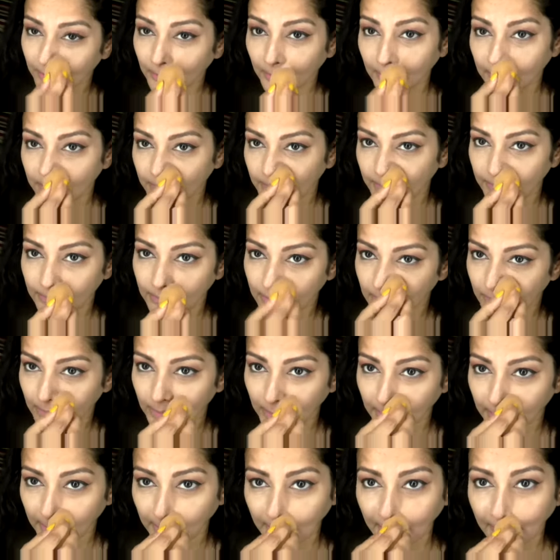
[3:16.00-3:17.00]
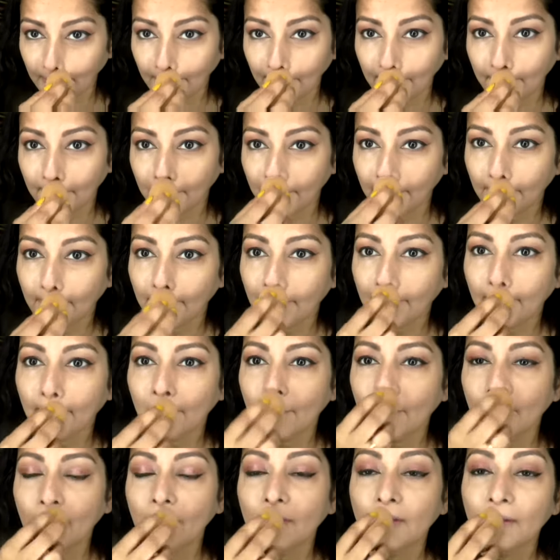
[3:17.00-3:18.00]
But
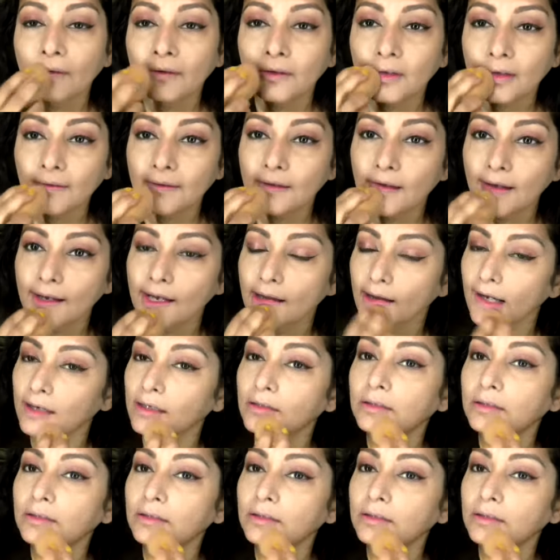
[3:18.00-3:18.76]
no, it just